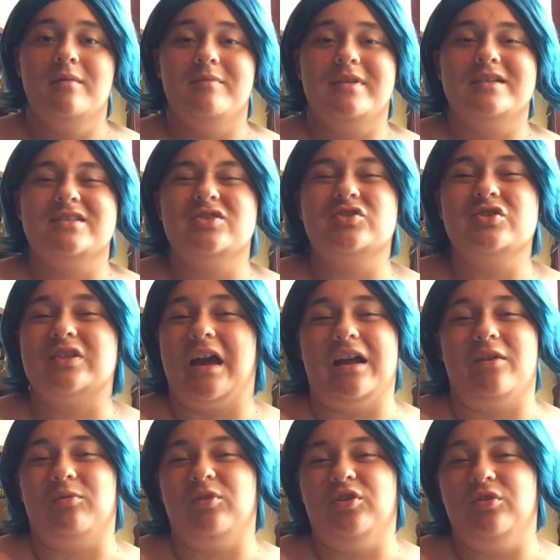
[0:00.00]
because it's just
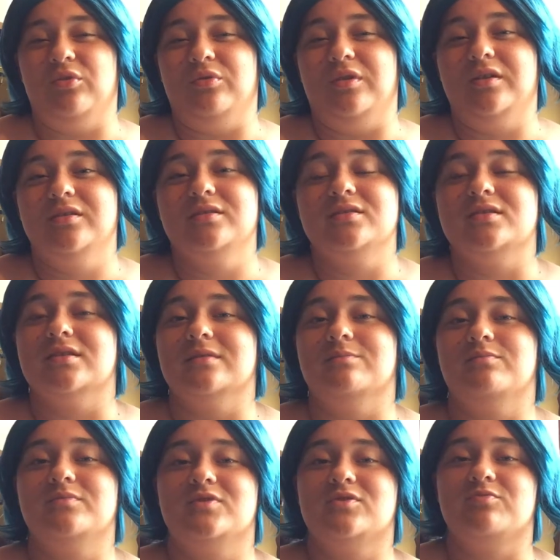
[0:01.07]
kind of rude to
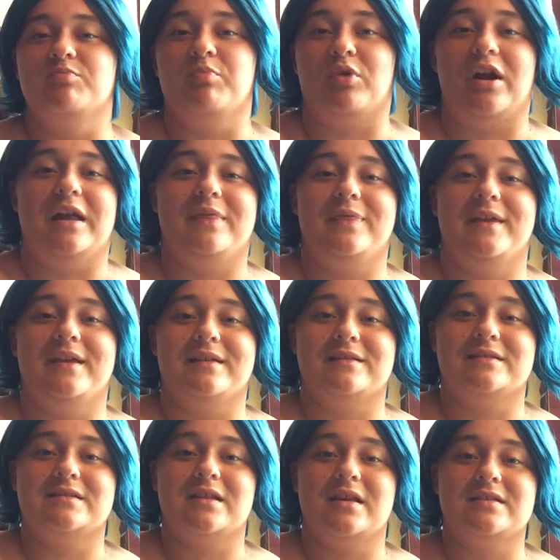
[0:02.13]
spray
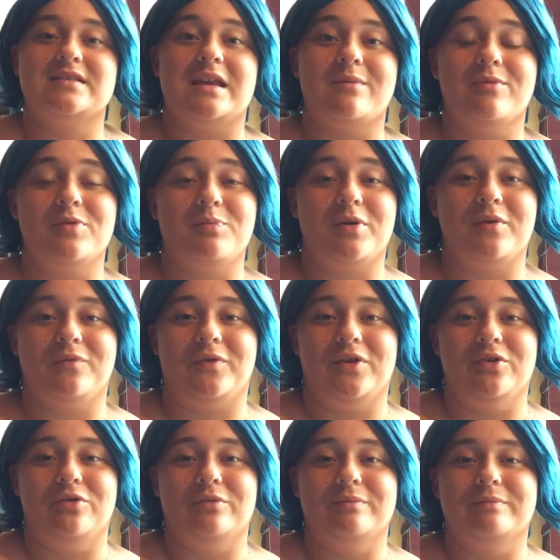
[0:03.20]
things. Same with
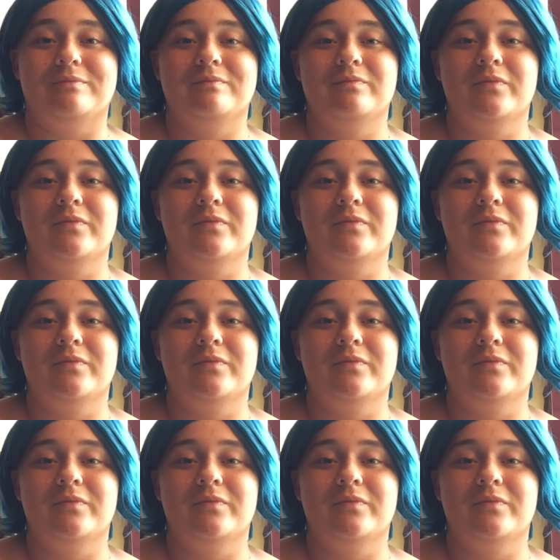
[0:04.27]
perfume.